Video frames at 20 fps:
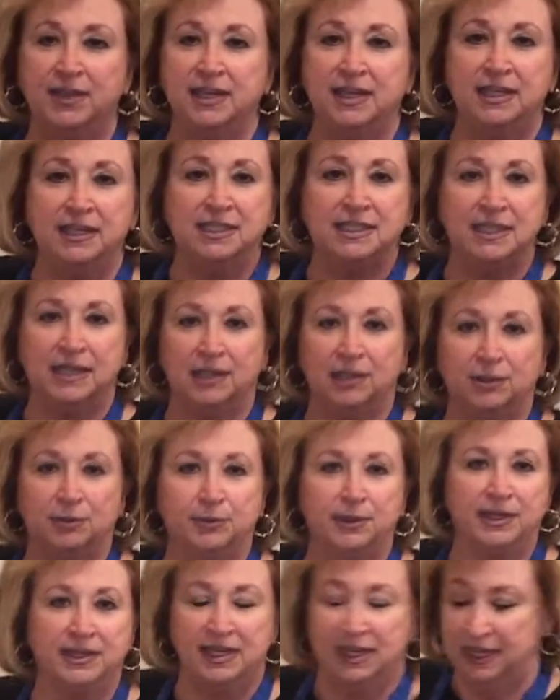the
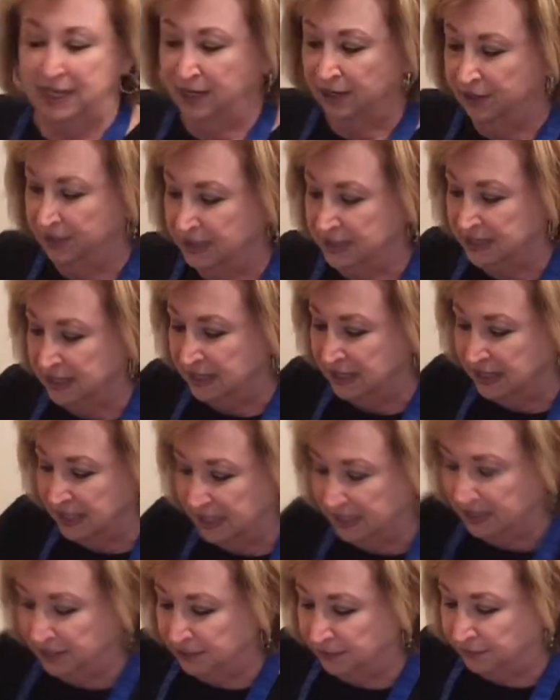celery, the carrots, and the
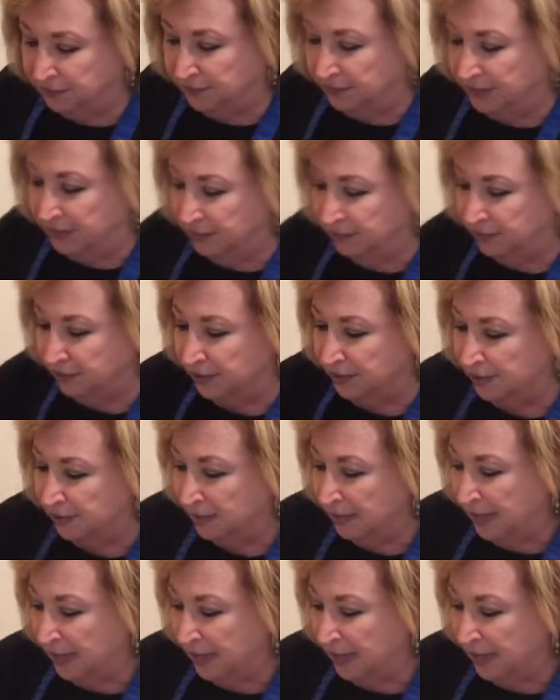onion flavor.